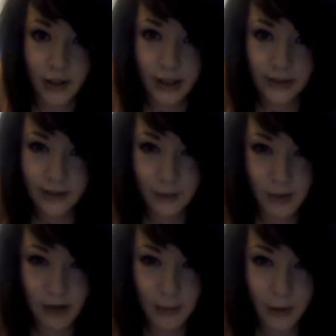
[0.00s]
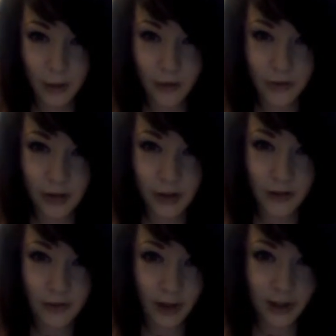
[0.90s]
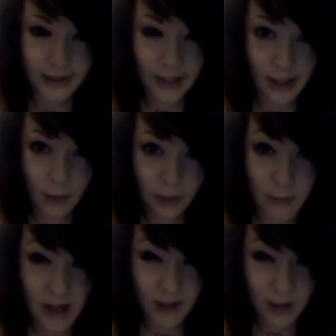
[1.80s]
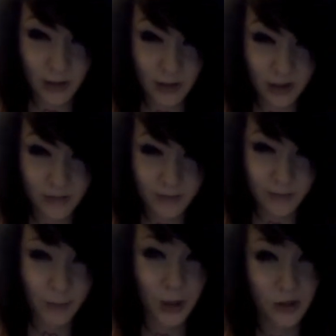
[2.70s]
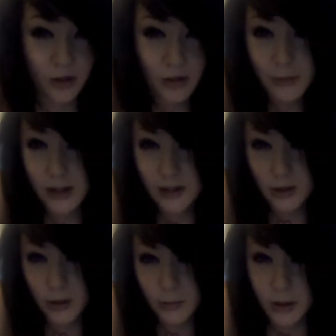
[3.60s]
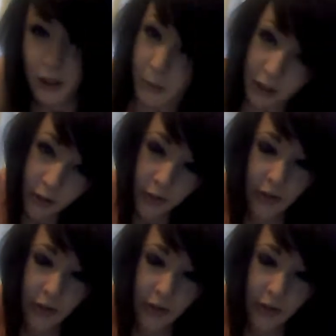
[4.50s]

listen to me ramble on for like 10 hours about it or not, which you might do, but you might not.